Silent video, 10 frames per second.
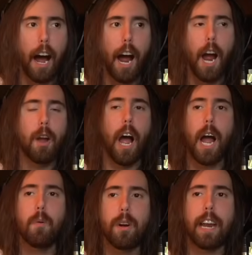I,
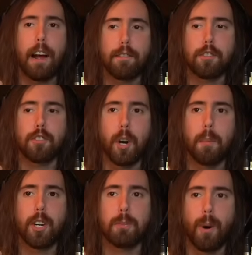I would have so
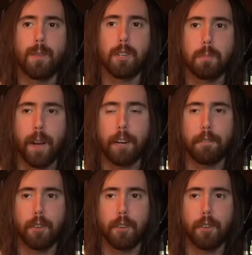much more respect for a